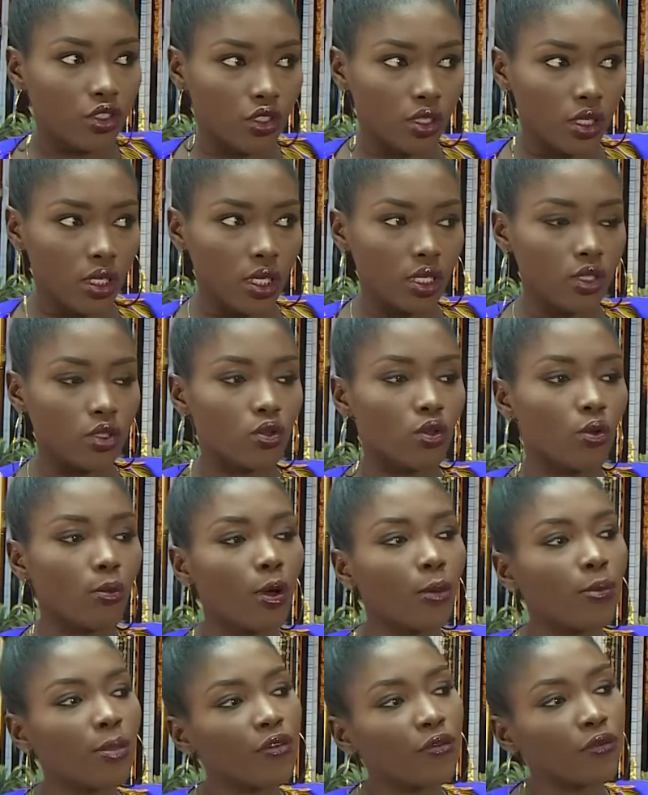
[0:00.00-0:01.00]
Do you get? So,
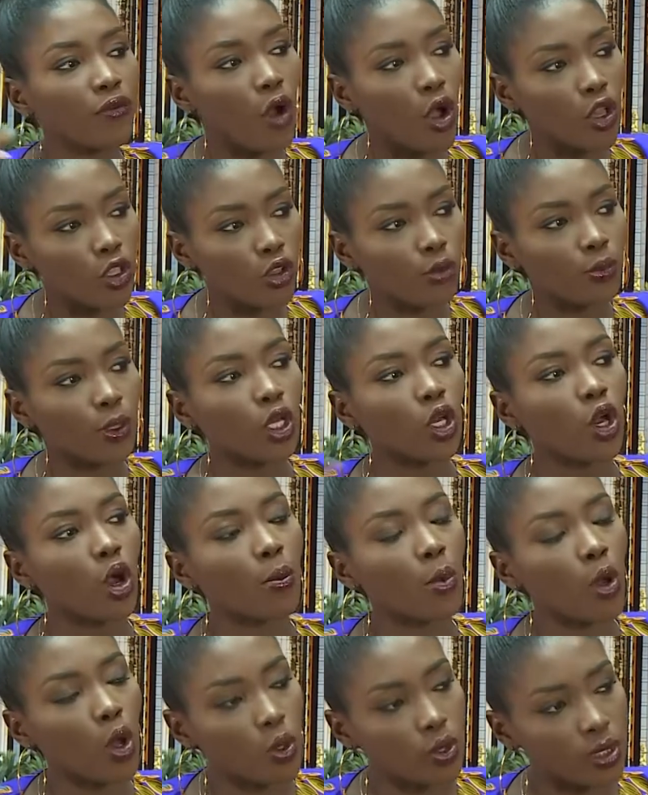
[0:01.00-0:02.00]
but before you
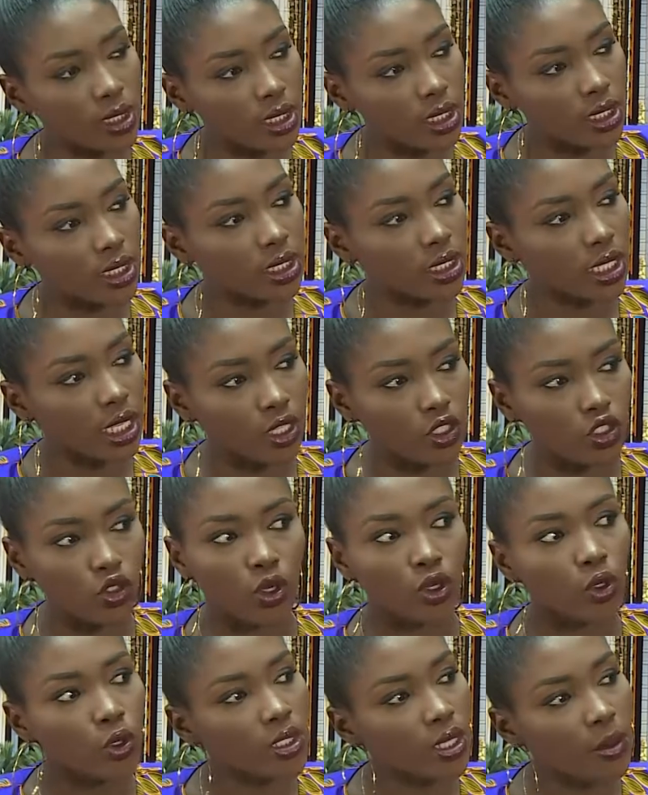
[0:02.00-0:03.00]
become consistent,
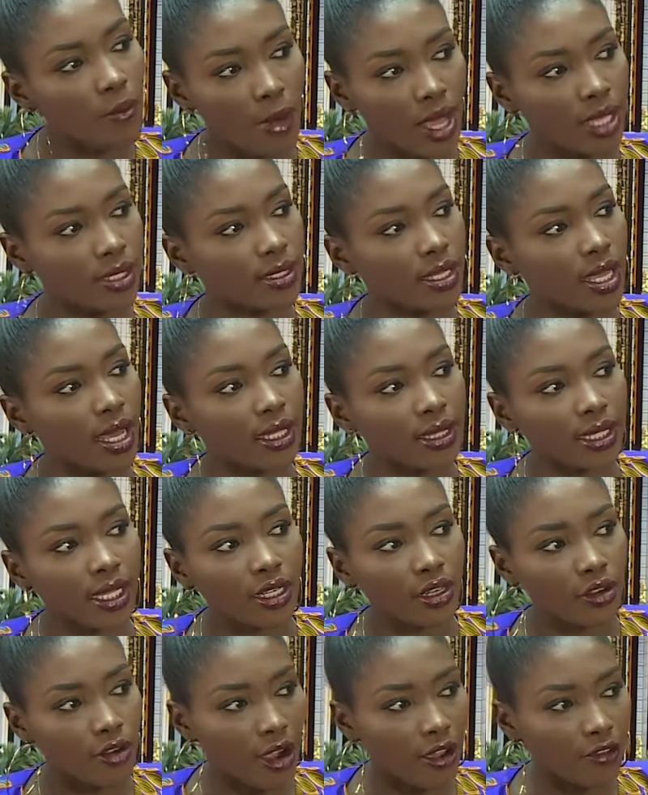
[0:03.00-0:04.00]
you're not a master at
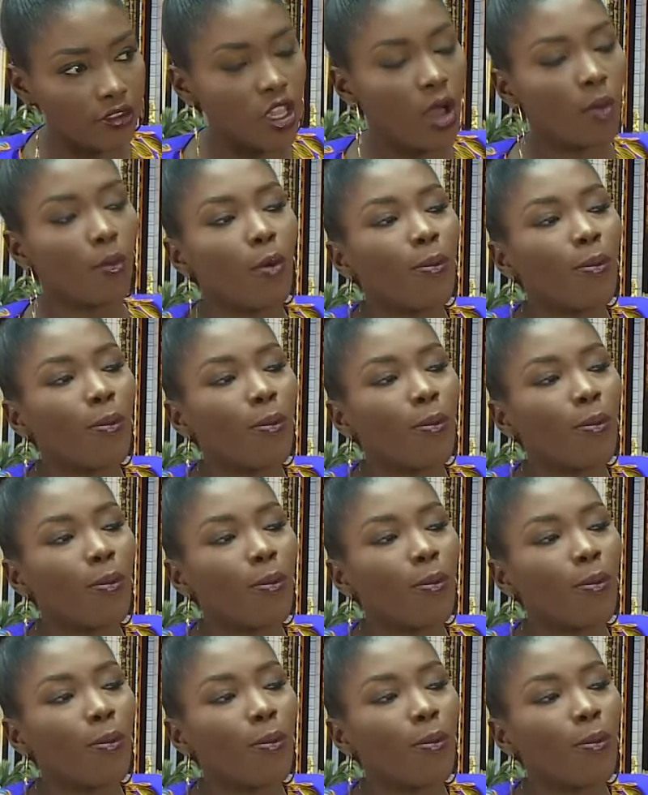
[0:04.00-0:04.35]
that craft.